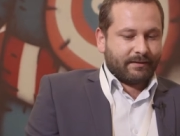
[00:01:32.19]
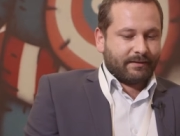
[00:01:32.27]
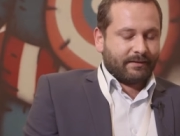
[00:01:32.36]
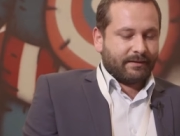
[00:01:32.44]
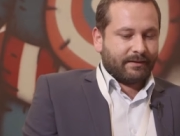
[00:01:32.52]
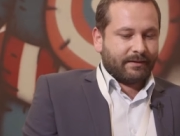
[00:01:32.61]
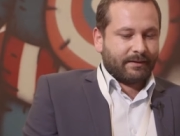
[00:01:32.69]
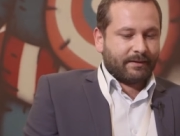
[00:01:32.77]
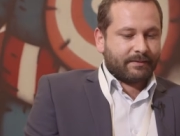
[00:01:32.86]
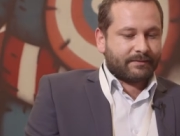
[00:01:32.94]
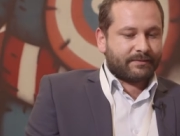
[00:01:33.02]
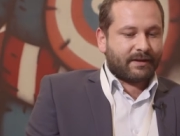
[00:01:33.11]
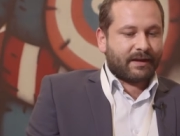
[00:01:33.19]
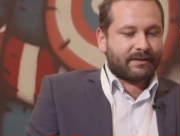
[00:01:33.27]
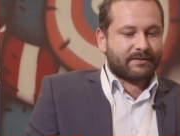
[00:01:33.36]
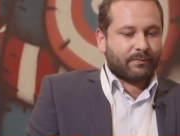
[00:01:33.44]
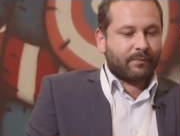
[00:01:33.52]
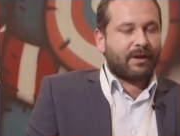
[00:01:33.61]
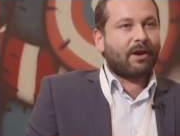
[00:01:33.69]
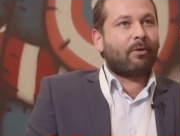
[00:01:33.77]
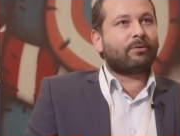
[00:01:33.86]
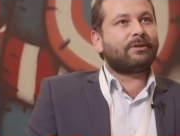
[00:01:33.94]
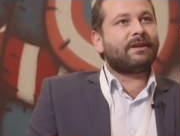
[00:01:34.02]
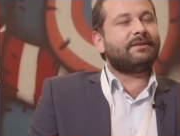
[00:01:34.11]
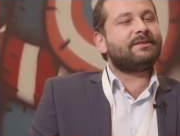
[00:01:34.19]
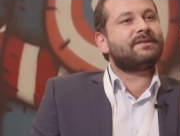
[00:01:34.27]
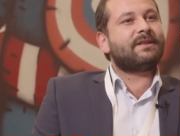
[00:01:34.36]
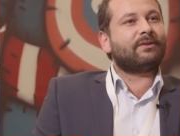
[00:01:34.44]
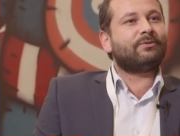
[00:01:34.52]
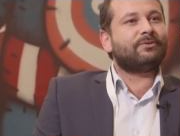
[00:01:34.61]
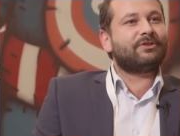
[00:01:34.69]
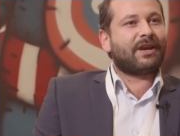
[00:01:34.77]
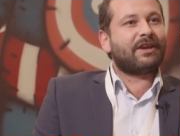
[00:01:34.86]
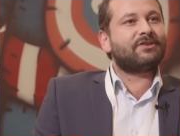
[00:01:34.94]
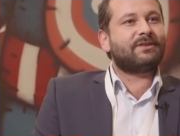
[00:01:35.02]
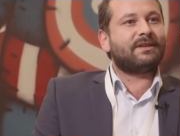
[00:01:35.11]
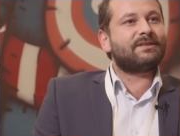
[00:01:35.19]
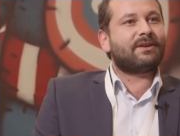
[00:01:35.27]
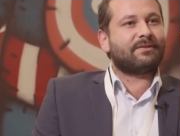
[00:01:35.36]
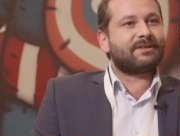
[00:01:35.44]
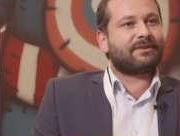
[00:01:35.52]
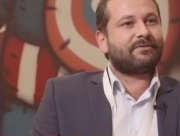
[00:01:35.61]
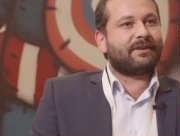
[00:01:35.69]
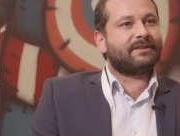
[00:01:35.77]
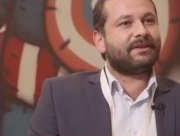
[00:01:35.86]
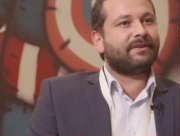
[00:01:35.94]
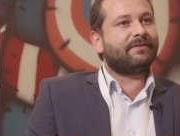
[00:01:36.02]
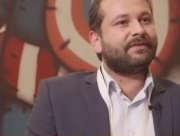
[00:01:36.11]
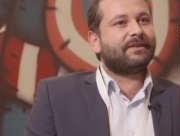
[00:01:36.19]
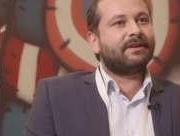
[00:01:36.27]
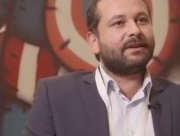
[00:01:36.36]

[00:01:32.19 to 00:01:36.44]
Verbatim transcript: uh, that we already start to change this conservative